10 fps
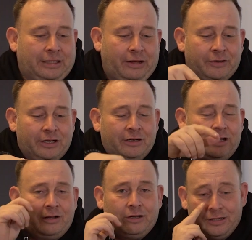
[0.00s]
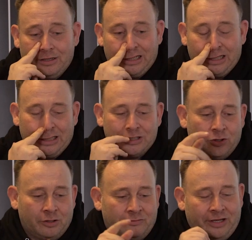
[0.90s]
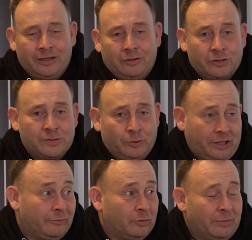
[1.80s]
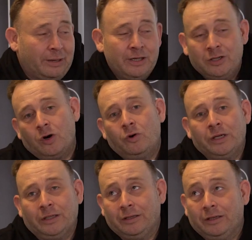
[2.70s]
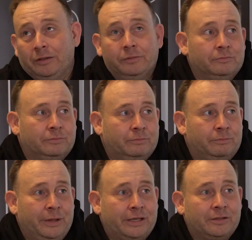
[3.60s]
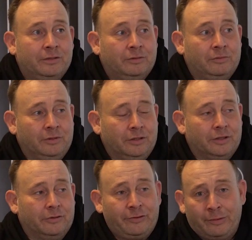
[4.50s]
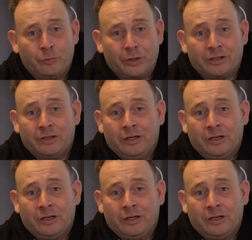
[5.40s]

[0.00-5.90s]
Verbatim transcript: they have an inline in, internal WLAN hotspot if you maybe go in a um, big uh, fabric